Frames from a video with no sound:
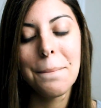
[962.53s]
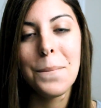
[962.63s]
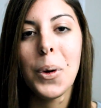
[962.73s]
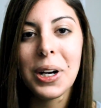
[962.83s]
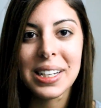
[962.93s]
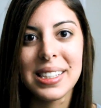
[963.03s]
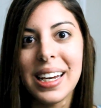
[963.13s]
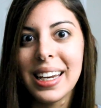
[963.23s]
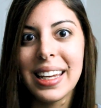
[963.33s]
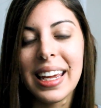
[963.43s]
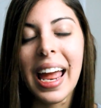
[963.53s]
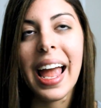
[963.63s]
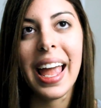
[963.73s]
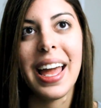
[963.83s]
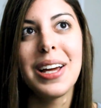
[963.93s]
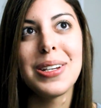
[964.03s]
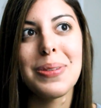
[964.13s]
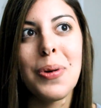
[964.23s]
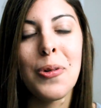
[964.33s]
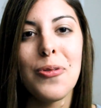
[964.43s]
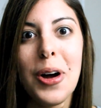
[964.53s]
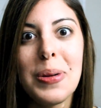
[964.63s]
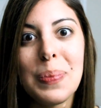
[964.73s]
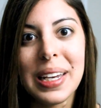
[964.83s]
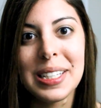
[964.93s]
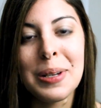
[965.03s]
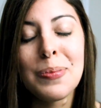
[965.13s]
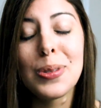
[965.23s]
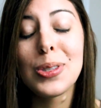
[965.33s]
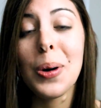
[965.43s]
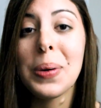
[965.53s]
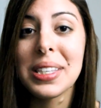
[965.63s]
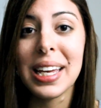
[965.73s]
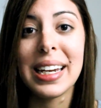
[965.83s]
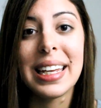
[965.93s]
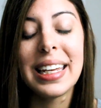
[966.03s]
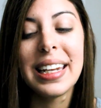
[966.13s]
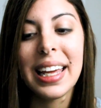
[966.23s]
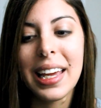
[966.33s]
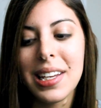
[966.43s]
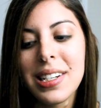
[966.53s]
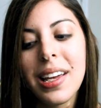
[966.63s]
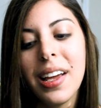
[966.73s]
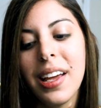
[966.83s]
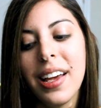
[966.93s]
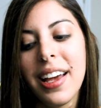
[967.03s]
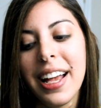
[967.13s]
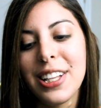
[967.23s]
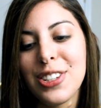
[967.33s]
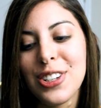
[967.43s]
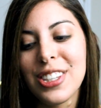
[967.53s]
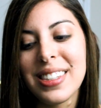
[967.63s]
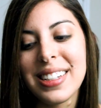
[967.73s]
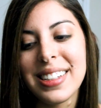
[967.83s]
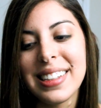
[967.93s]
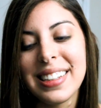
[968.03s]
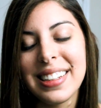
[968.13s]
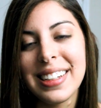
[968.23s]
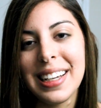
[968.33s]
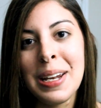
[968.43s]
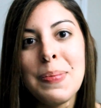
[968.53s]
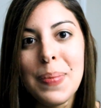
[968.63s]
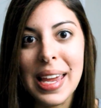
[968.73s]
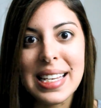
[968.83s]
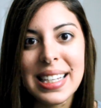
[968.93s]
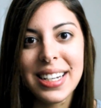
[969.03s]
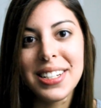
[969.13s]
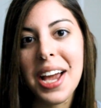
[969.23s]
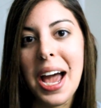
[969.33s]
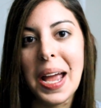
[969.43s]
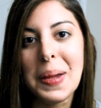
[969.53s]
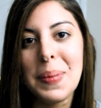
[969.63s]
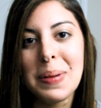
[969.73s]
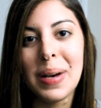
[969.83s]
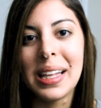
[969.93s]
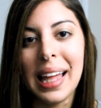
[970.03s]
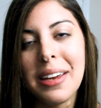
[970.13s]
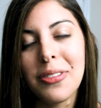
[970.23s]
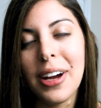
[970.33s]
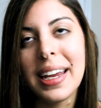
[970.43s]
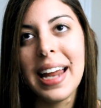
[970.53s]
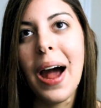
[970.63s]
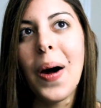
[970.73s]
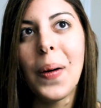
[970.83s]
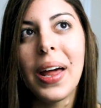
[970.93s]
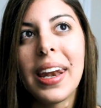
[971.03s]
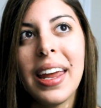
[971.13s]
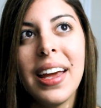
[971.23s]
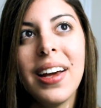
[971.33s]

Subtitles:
more exciting and more fun because I'm so excited, and it's just an amazing time in my life right now, and